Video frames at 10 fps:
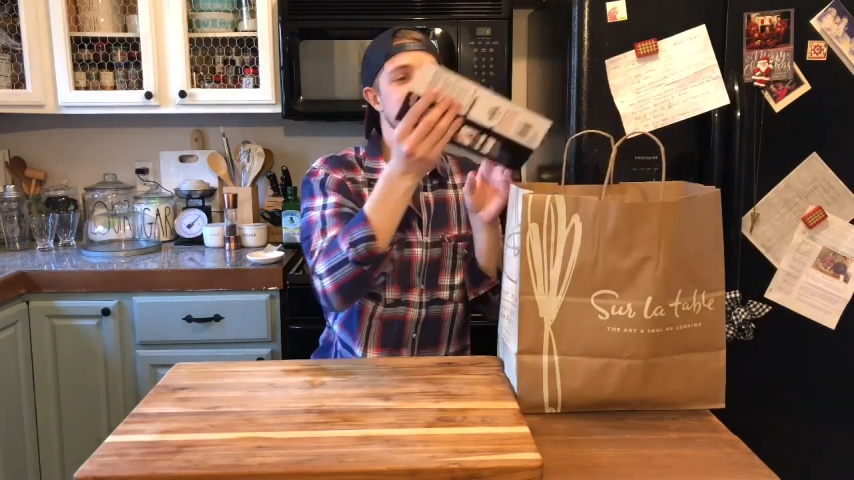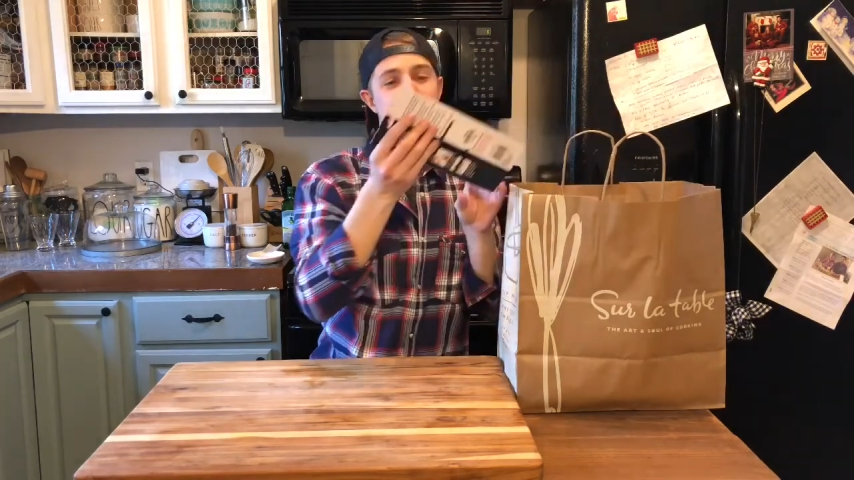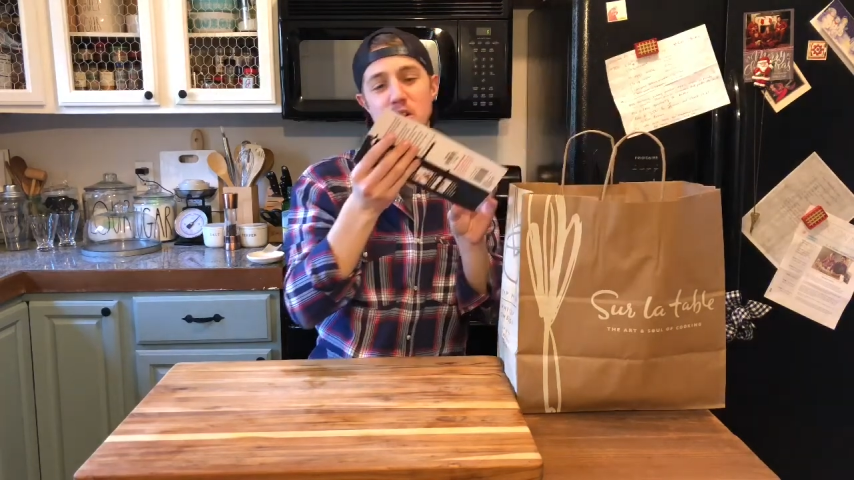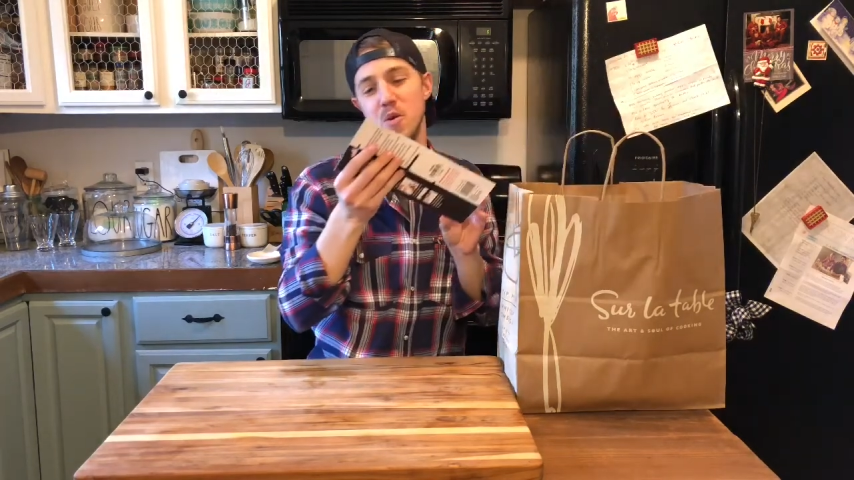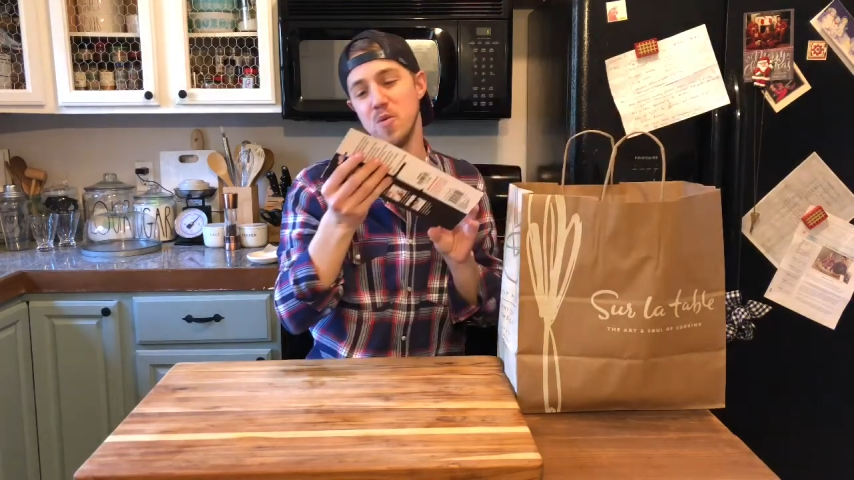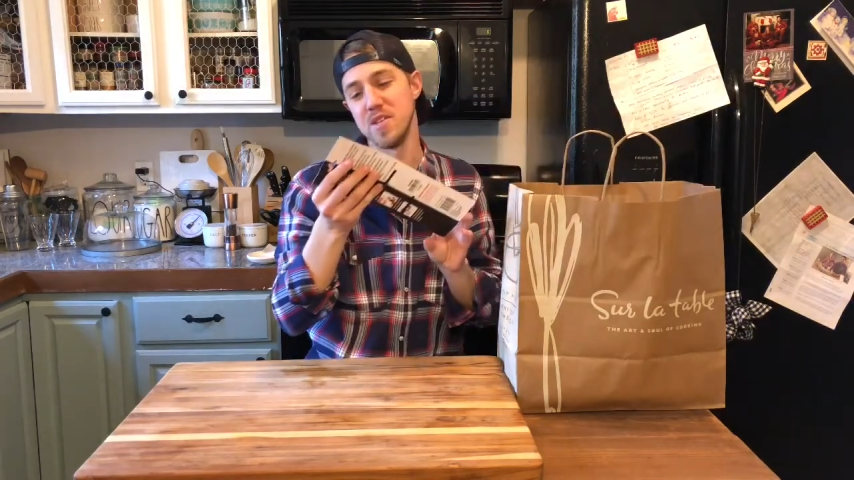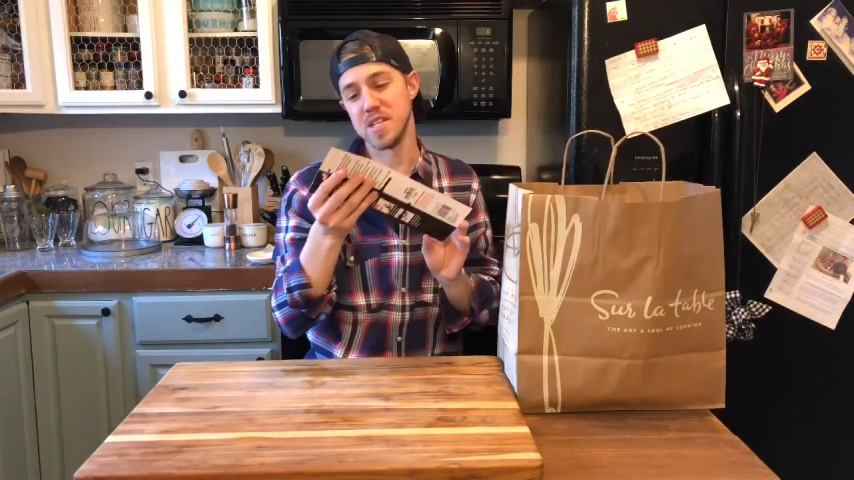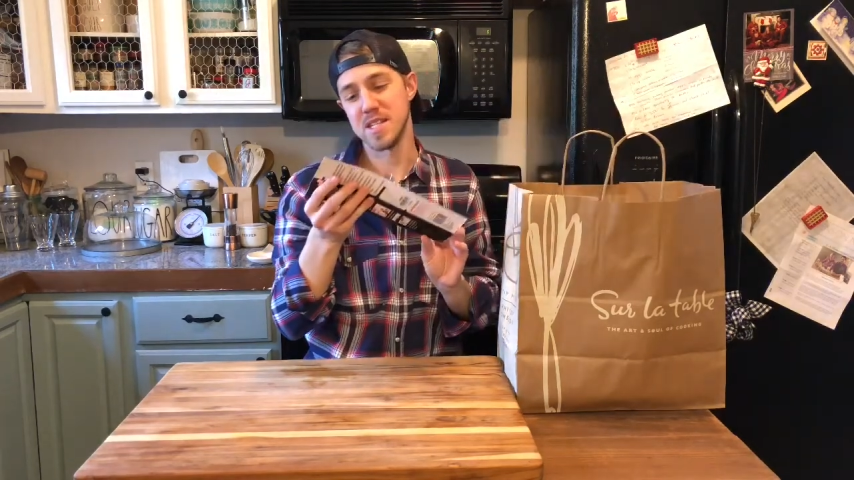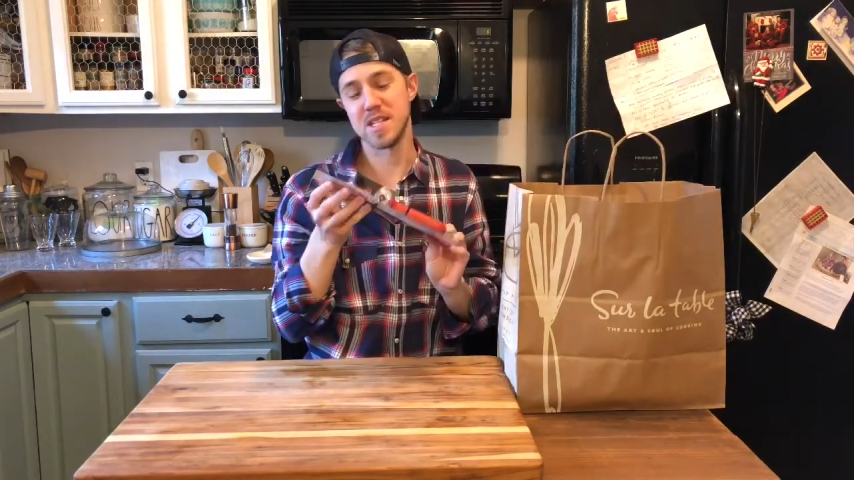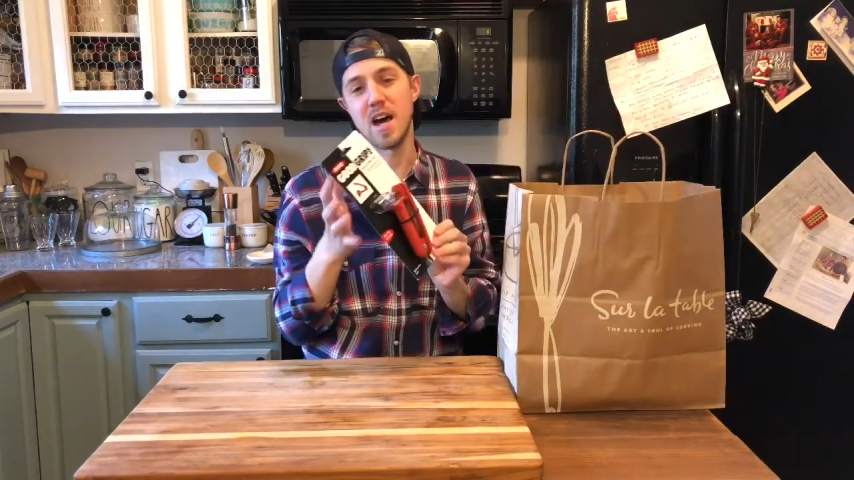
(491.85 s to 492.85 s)
So
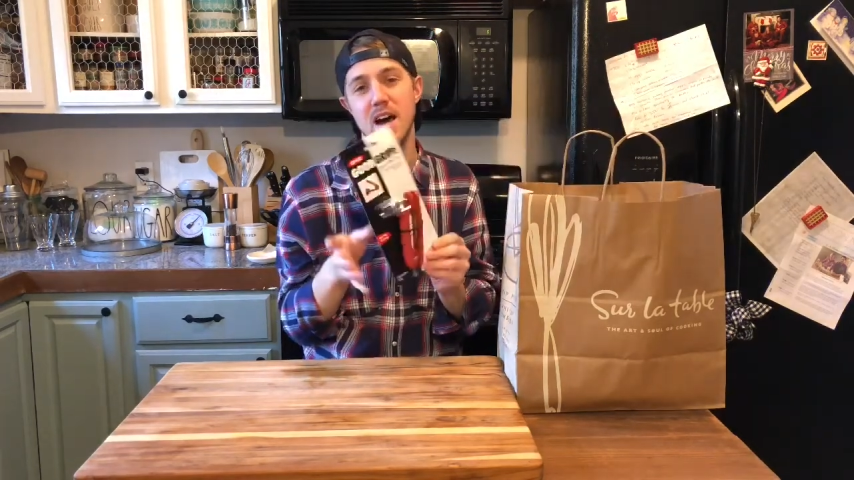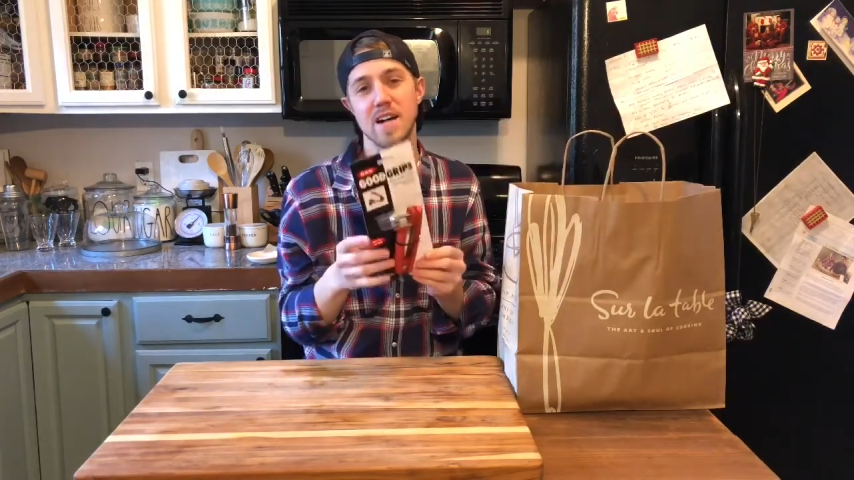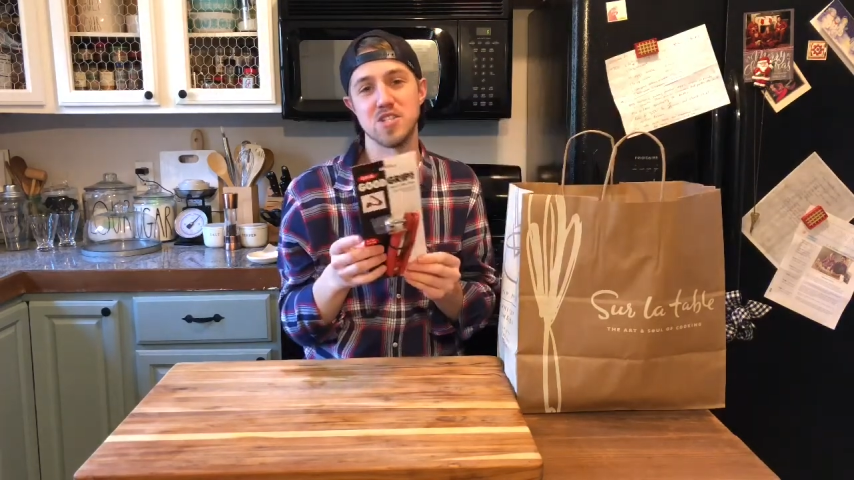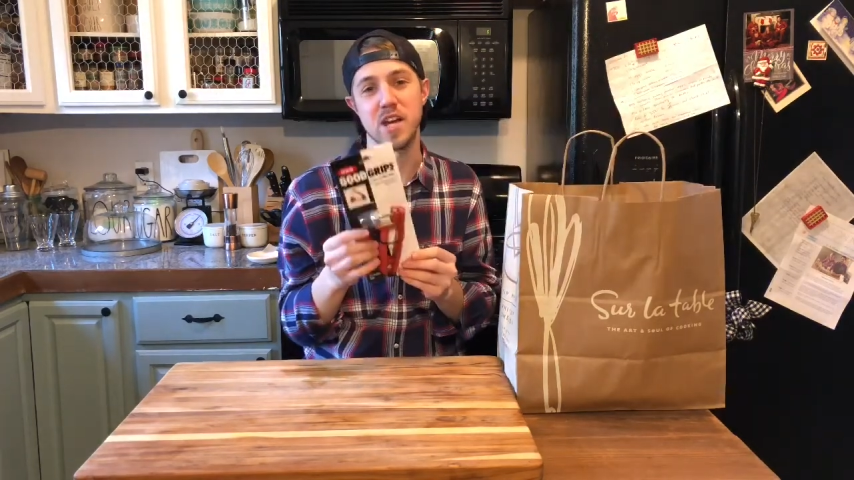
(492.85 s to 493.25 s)
this is an, a